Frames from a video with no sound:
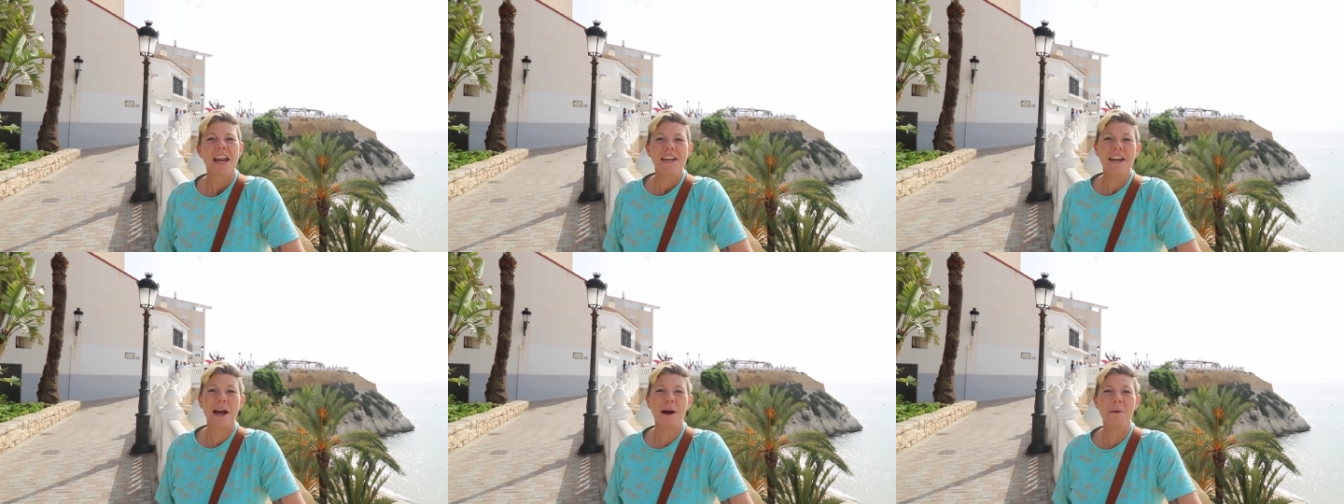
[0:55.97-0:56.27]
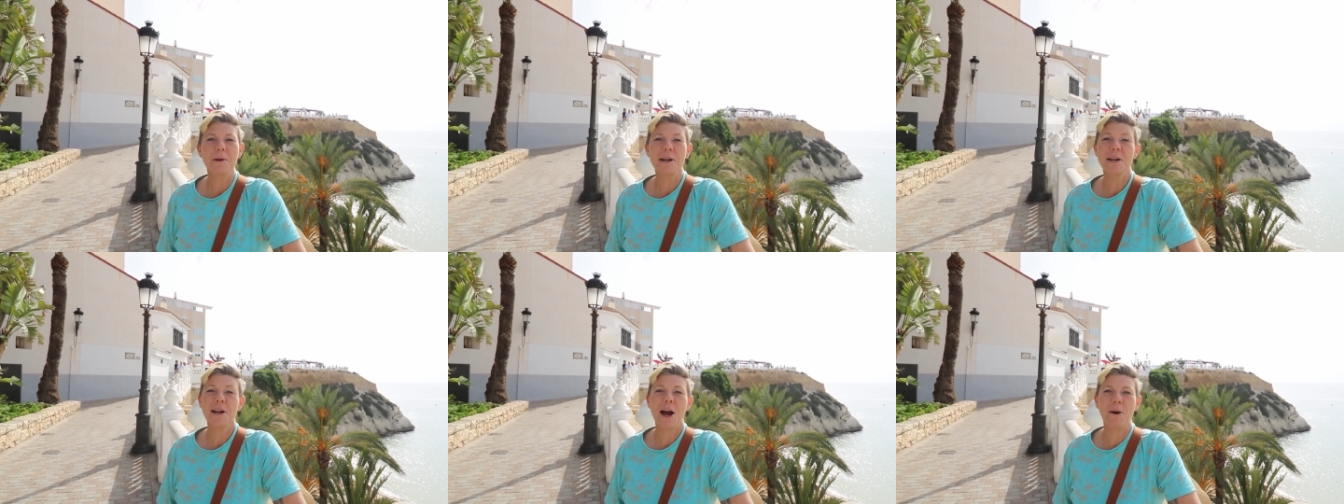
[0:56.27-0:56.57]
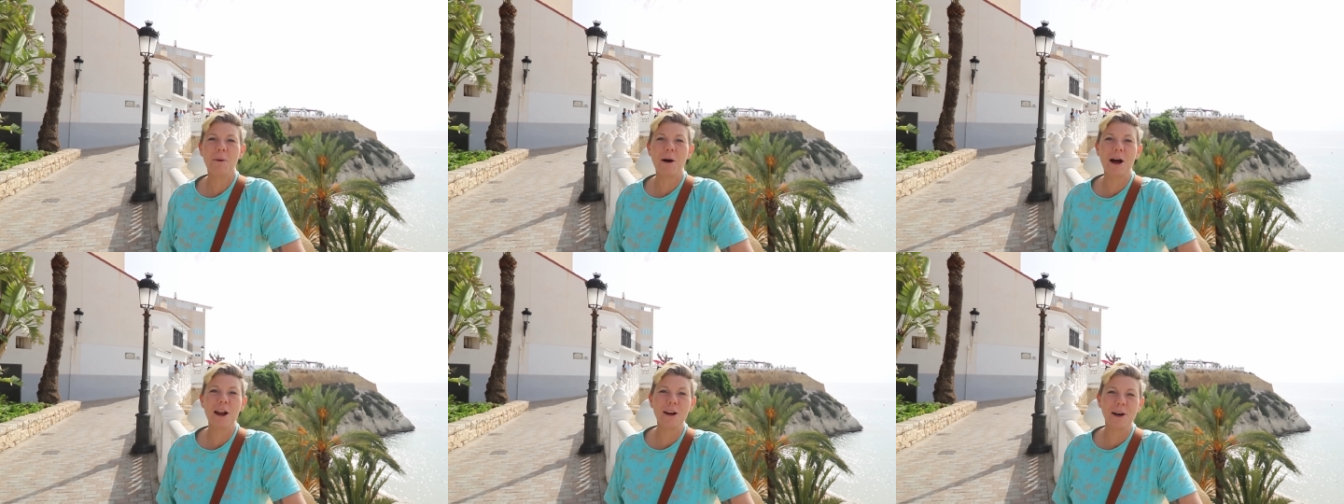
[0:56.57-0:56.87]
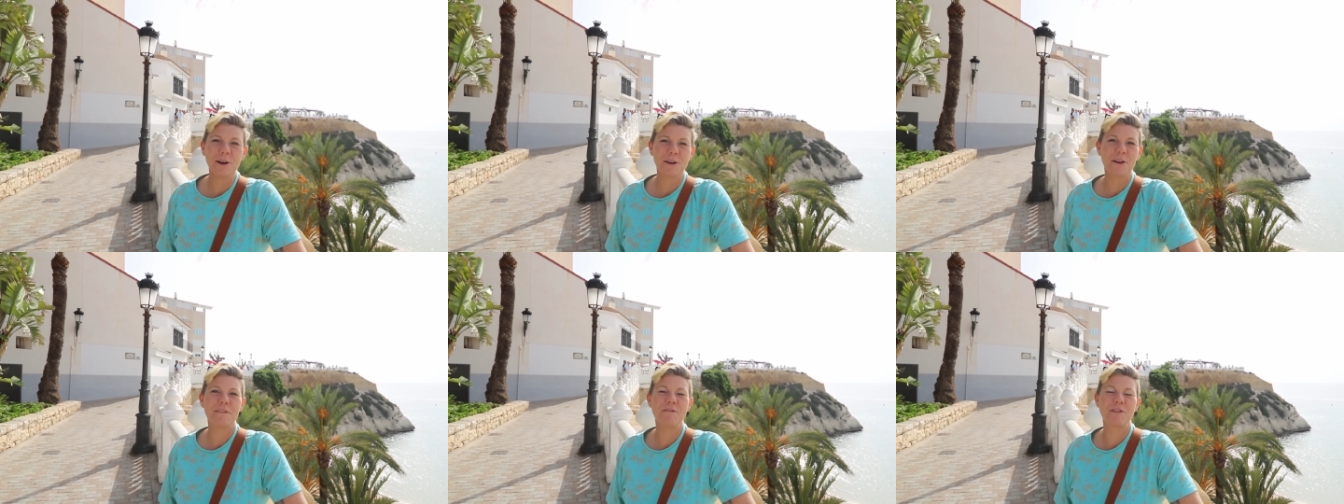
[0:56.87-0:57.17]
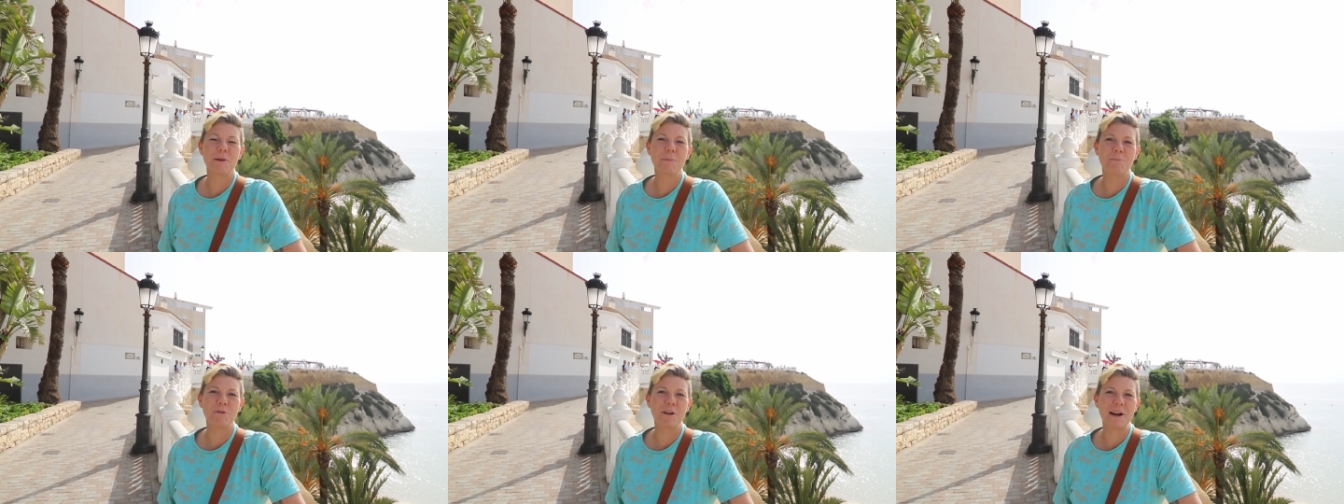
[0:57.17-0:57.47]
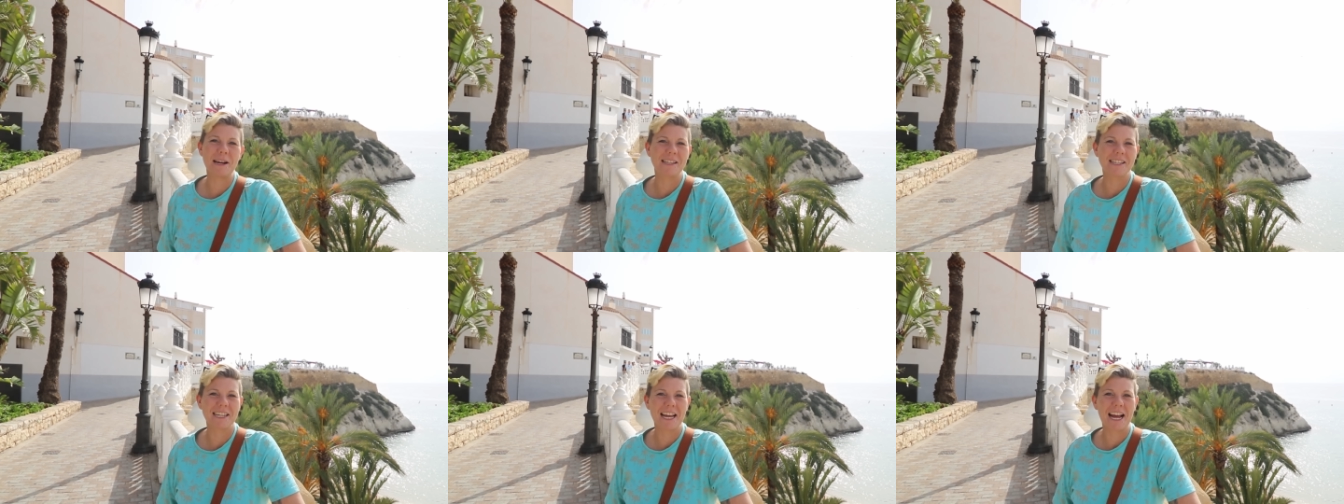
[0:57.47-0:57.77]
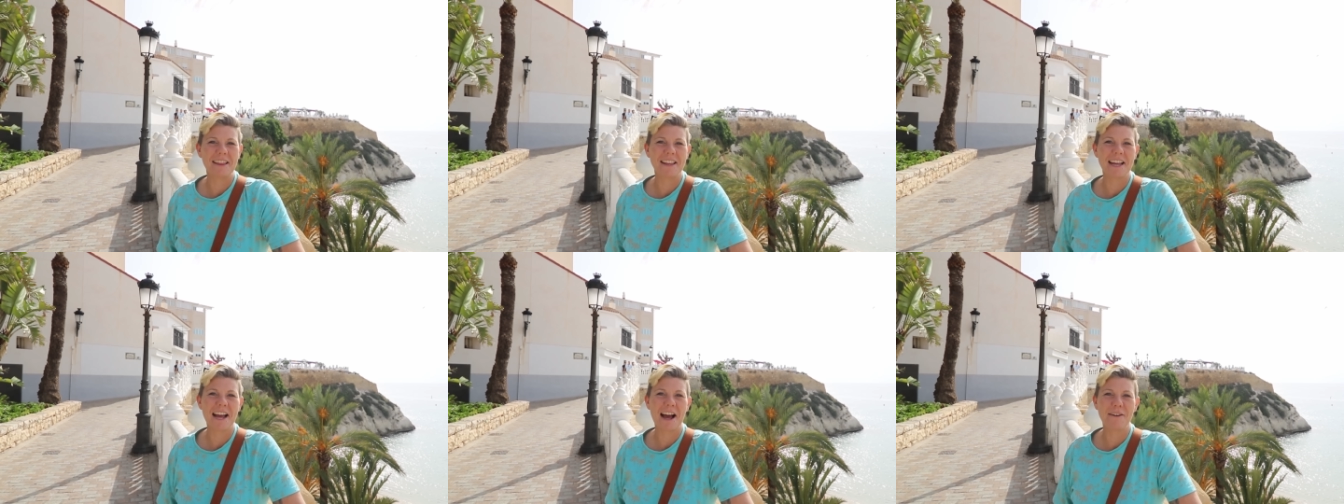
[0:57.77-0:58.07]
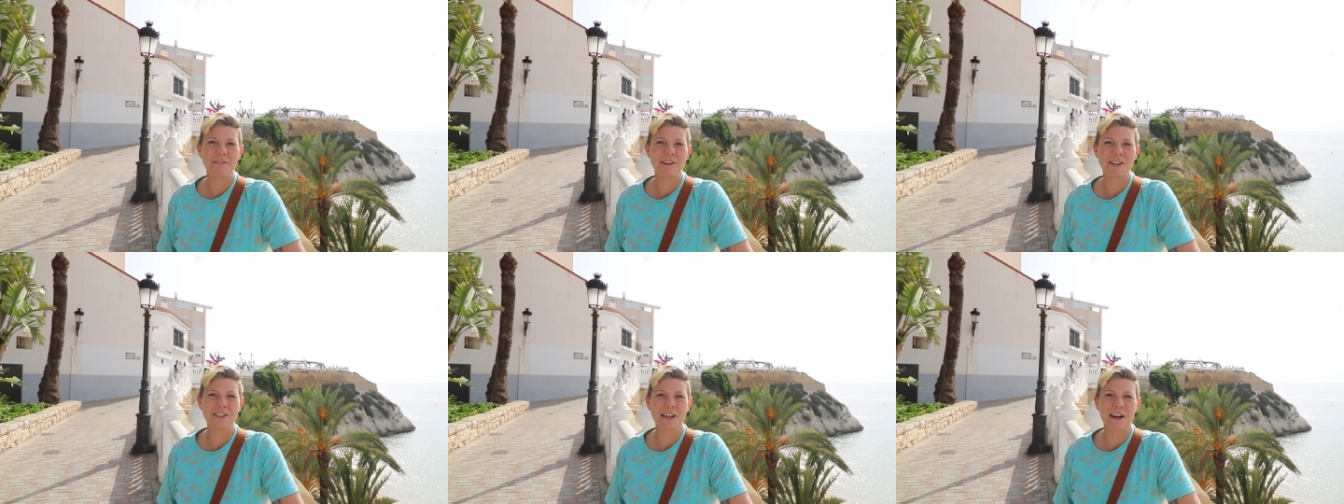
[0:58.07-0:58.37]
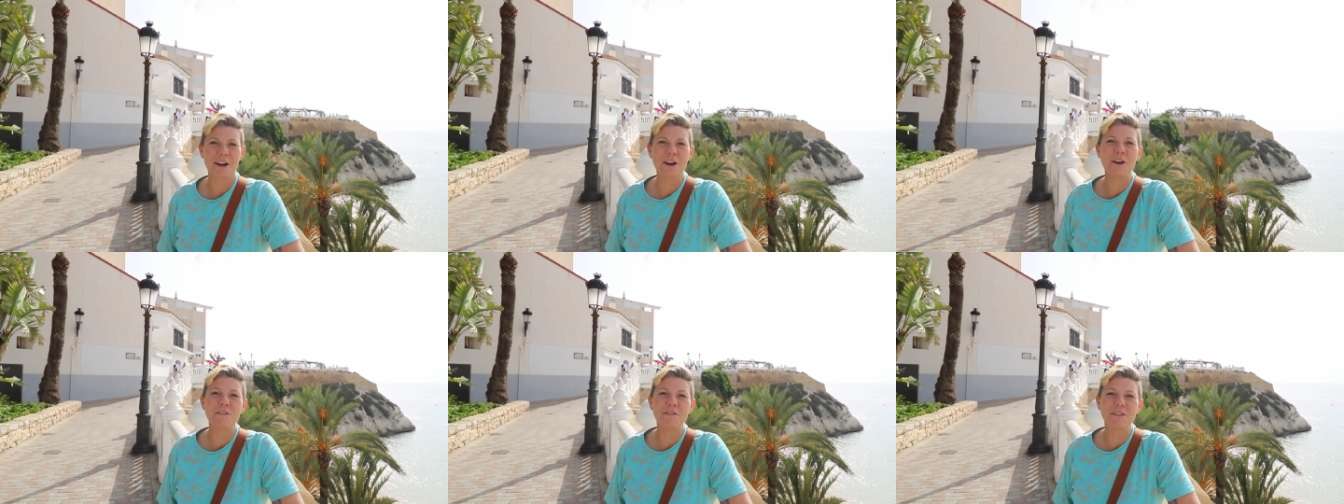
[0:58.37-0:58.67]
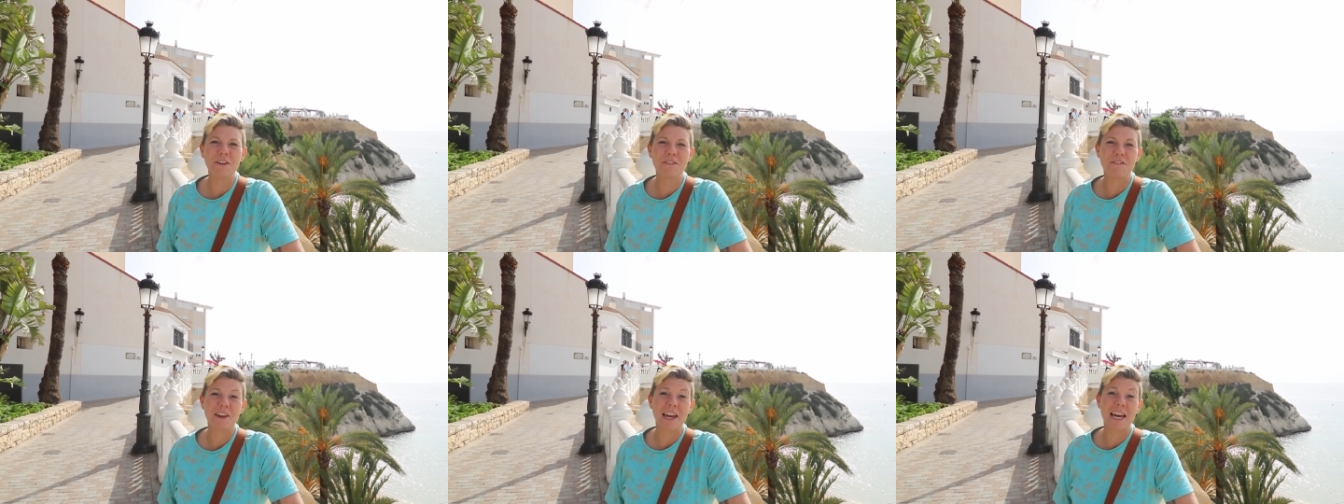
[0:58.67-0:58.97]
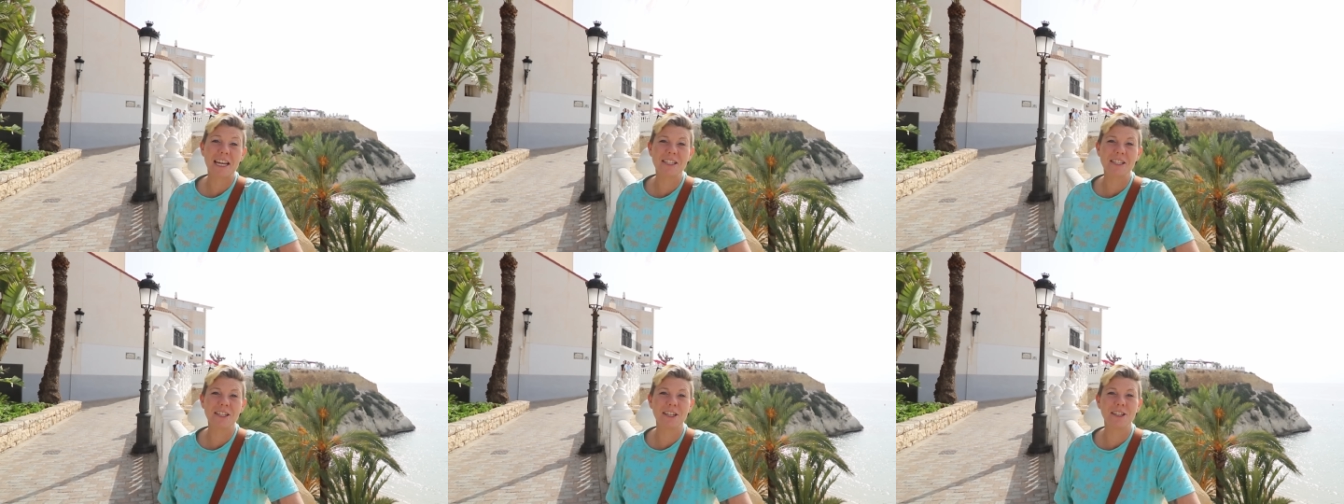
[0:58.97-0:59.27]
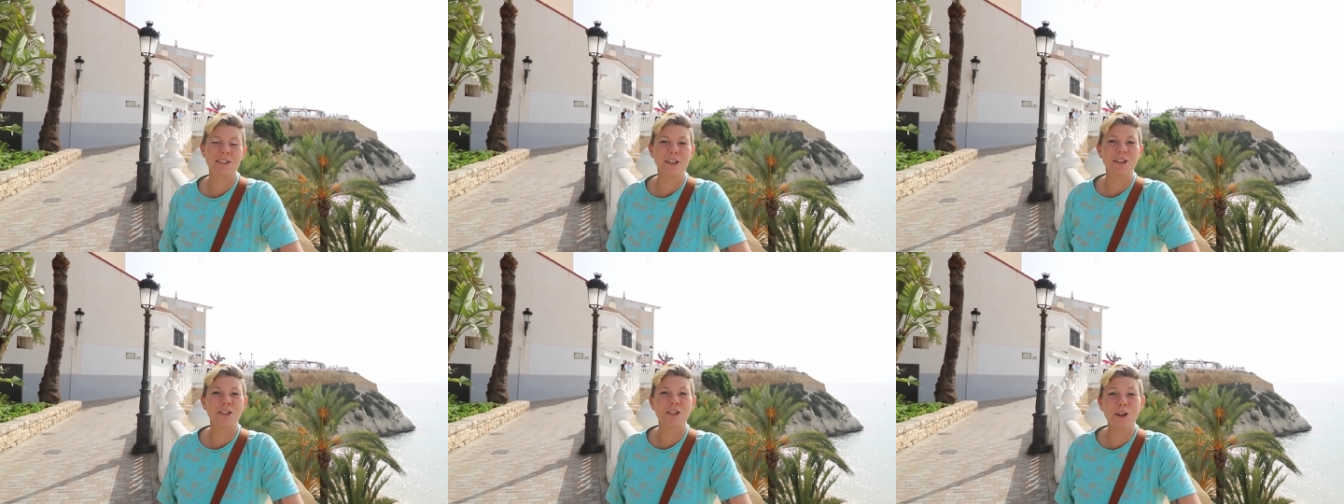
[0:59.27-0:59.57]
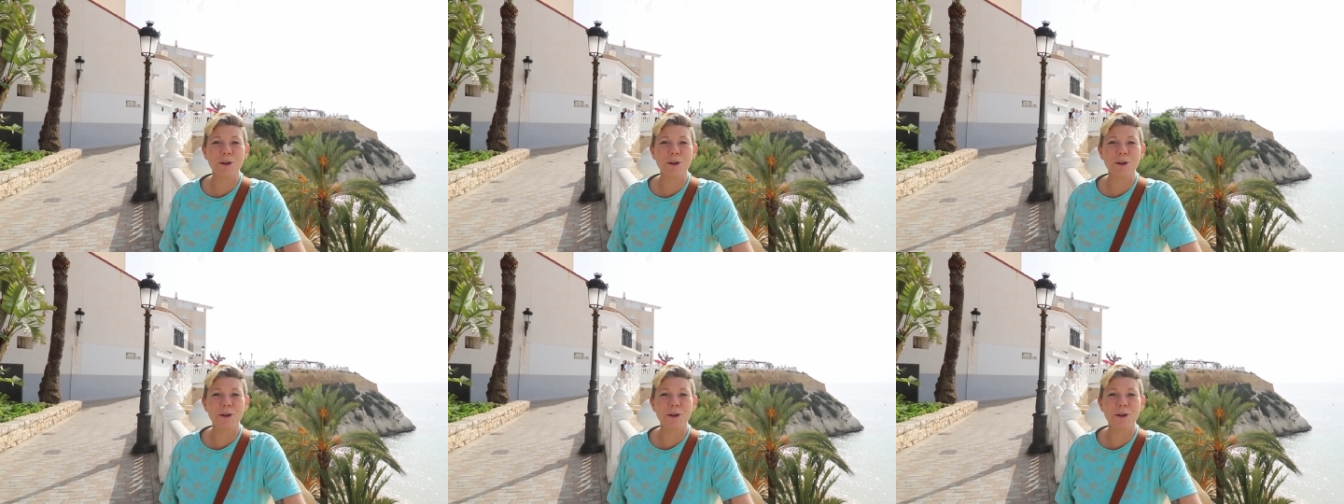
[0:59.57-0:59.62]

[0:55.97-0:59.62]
Now we know a lot of the Brits and the Irish that come for fiestas